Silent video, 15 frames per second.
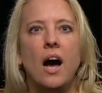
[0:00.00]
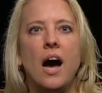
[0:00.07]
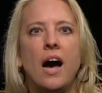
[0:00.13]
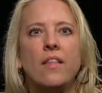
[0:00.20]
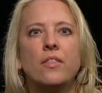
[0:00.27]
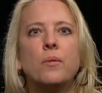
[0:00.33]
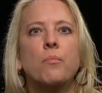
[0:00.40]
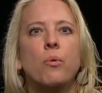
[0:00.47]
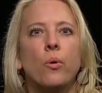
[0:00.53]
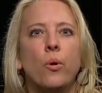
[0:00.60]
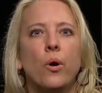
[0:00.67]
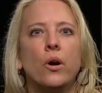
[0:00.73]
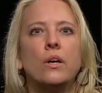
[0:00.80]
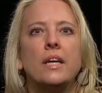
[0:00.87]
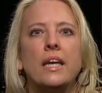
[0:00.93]
on the
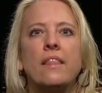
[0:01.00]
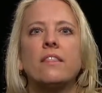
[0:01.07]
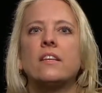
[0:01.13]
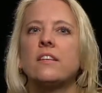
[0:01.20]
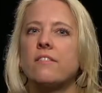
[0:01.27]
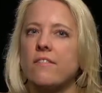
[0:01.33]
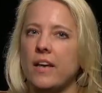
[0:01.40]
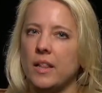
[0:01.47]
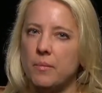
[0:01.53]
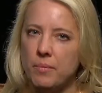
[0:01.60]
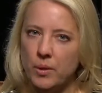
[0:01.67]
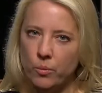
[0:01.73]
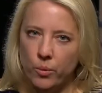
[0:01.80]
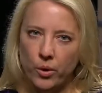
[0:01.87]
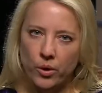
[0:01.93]
poor in the
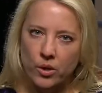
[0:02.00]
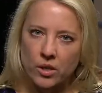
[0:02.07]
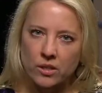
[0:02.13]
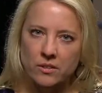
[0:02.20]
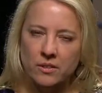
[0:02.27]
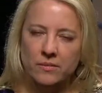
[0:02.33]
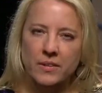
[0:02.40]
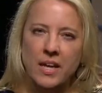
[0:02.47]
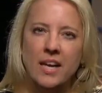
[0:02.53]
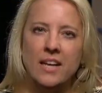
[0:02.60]
developing world.